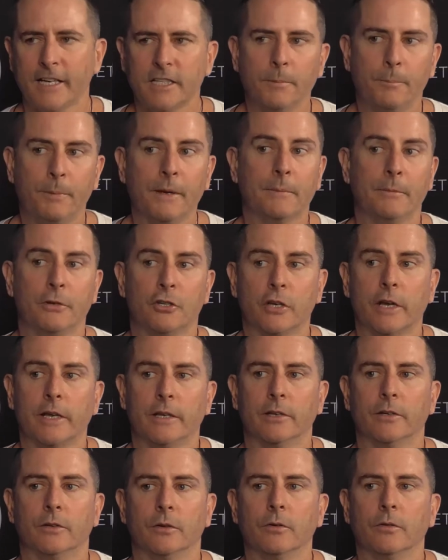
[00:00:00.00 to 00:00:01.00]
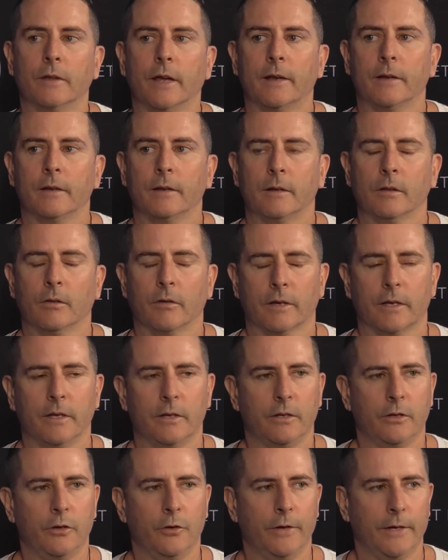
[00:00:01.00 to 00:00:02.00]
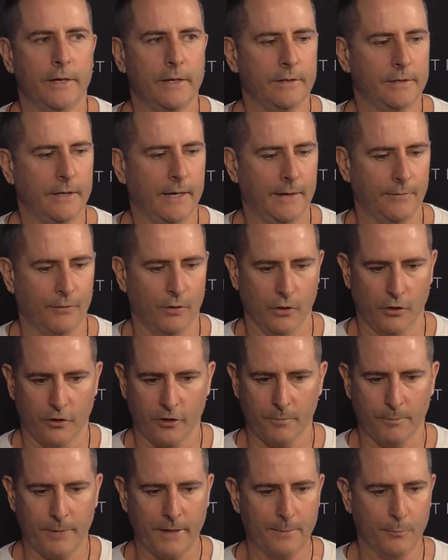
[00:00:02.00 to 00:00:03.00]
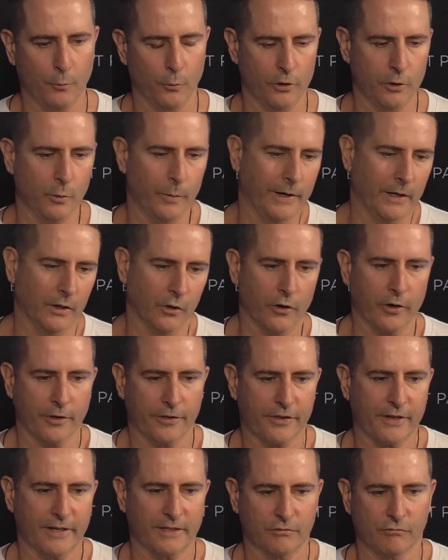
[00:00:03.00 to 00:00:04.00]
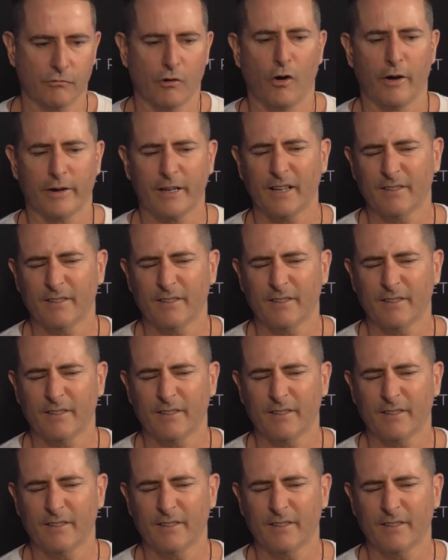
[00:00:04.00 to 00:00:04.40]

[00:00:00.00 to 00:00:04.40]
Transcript: a big machine to do that. Like, you need to have a lot of people doing a lot of things right.